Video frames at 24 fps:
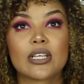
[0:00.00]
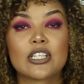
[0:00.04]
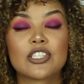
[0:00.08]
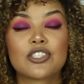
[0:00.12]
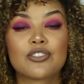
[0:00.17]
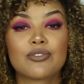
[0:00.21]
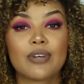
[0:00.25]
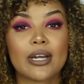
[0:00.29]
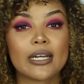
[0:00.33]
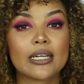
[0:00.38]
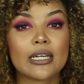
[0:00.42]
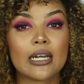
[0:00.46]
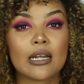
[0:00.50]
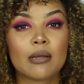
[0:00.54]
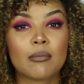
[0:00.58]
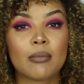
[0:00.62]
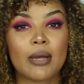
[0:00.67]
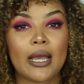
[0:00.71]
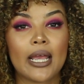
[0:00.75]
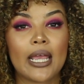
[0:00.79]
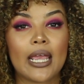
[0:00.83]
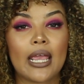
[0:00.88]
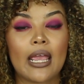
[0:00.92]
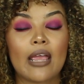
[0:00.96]
straightening
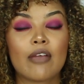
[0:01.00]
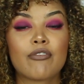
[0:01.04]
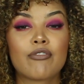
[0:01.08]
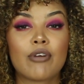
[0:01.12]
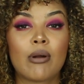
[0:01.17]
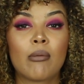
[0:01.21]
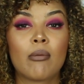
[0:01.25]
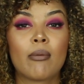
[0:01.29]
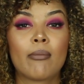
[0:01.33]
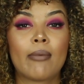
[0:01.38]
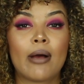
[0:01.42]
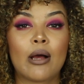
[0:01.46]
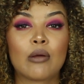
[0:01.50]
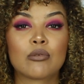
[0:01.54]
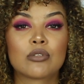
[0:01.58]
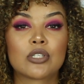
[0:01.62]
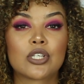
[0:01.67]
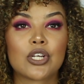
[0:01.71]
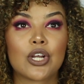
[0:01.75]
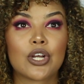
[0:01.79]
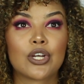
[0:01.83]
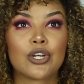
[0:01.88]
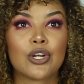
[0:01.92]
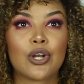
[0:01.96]
my hair from
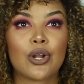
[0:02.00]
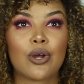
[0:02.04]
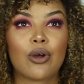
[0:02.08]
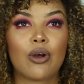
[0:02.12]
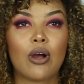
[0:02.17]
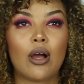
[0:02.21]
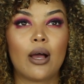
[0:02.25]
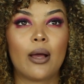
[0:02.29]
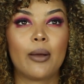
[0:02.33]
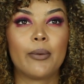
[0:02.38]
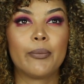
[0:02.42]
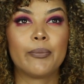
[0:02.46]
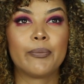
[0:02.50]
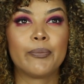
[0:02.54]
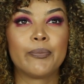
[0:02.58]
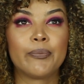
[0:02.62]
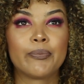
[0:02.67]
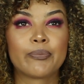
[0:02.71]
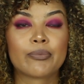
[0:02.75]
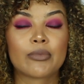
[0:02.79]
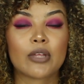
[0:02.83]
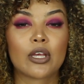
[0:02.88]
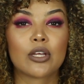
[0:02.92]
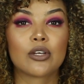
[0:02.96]
about
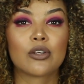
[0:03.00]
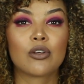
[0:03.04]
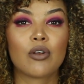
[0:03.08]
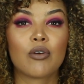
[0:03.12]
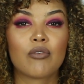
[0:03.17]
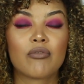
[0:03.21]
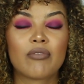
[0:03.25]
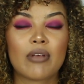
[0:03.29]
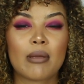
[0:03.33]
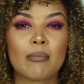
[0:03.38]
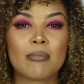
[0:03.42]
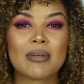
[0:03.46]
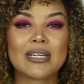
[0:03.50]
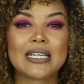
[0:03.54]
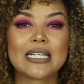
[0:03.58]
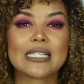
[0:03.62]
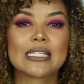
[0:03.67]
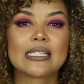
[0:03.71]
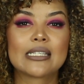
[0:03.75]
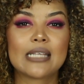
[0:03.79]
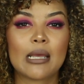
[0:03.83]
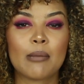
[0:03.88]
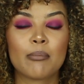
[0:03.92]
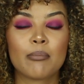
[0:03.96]
November,
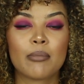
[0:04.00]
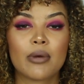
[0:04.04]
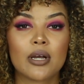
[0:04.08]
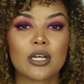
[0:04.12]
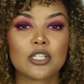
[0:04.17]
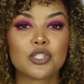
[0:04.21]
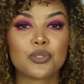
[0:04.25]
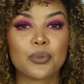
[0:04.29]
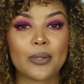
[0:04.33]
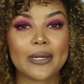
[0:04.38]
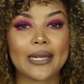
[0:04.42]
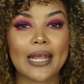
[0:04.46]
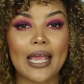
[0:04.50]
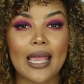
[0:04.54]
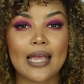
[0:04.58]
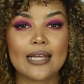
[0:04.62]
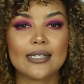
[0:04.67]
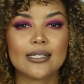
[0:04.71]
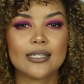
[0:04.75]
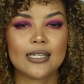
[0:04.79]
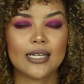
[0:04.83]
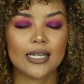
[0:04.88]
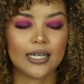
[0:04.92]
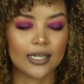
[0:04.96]
December
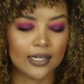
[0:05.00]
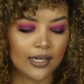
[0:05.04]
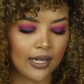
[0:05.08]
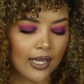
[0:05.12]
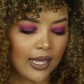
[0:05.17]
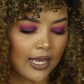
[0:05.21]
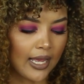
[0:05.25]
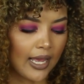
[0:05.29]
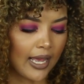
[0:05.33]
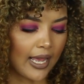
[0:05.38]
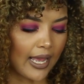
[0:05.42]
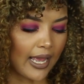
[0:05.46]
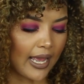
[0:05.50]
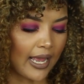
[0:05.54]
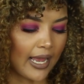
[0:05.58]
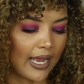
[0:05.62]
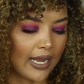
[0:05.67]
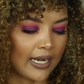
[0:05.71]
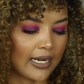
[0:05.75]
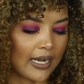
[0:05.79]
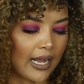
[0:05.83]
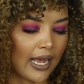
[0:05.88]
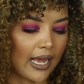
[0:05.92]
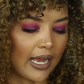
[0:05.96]
2018,
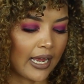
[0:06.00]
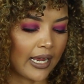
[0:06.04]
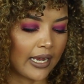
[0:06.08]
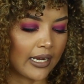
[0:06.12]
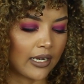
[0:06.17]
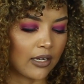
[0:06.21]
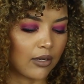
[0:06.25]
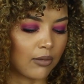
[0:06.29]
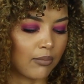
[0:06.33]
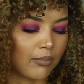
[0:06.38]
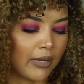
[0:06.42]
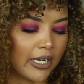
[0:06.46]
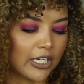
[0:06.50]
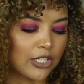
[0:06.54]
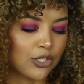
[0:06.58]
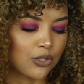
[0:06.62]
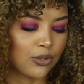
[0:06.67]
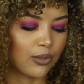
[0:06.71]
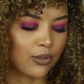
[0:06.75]
and I made